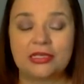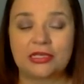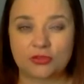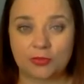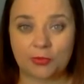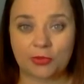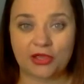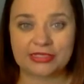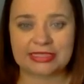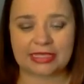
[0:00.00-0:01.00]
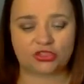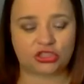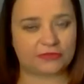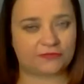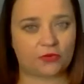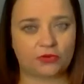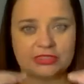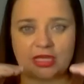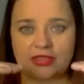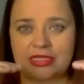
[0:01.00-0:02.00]
Because remember how I said just focus
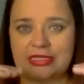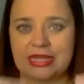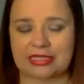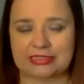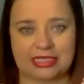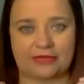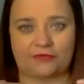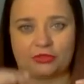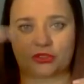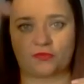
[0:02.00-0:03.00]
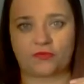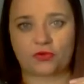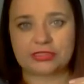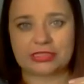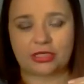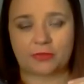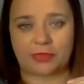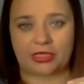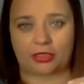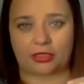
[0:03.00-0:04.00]
on the next level. Don't focus clear
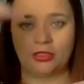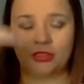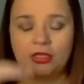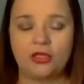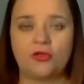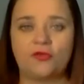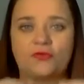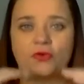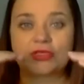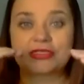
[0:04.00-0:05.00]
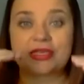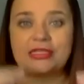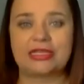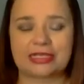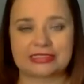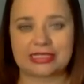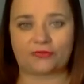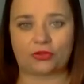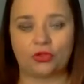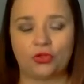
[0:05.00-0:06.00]
peer, focus on the next
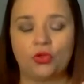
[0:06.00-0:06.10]
level.